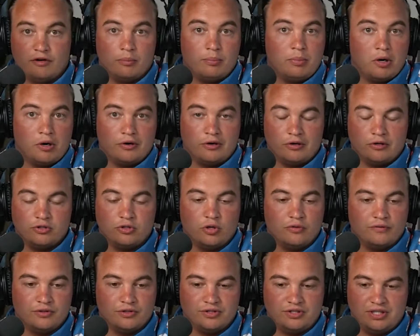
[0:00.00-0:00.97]
partners
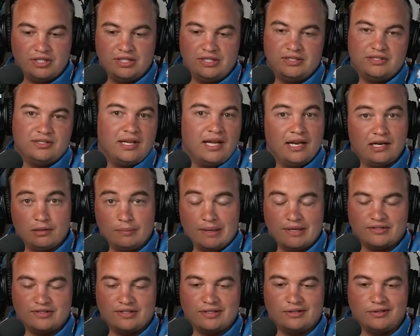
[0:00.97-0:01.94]
overseas and
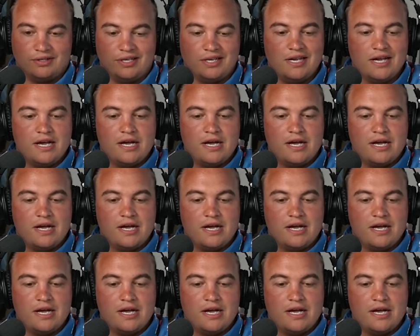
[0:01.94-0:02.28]
domestically.